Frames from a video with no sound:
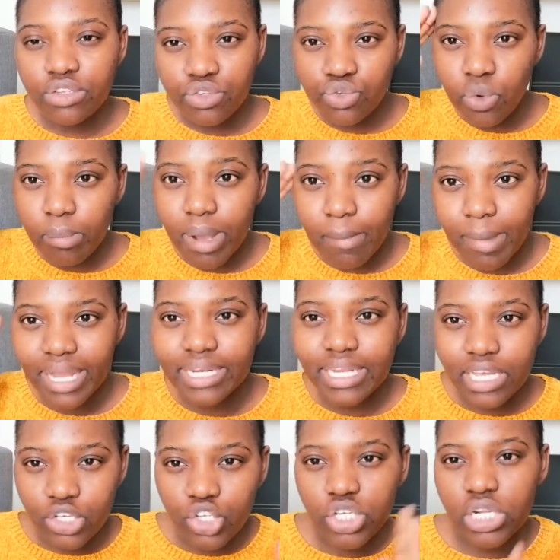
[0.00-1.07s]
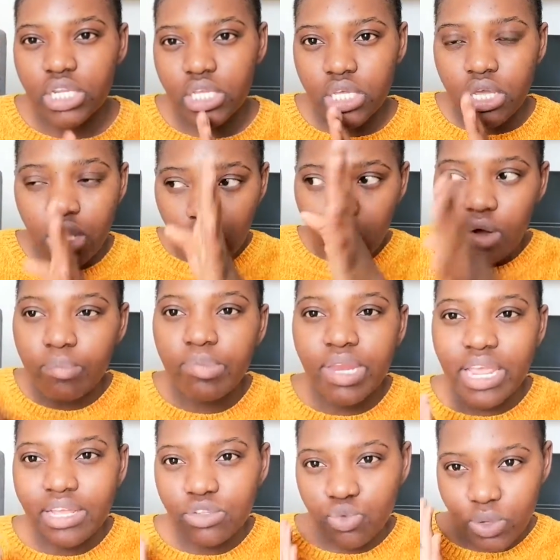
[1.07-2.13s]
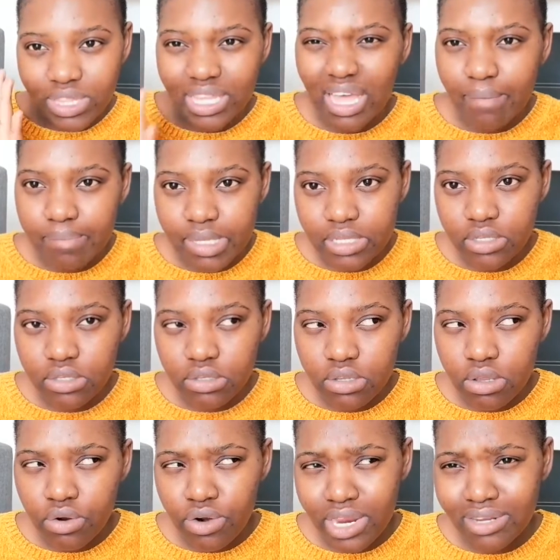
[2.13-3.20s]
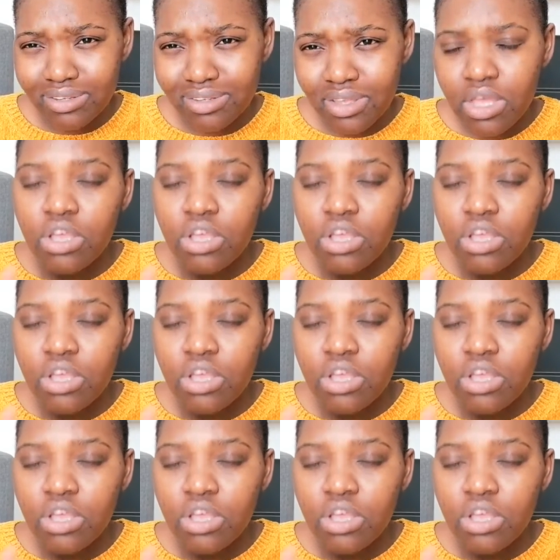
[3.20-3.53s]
So my mind actually comprehends what that means, right?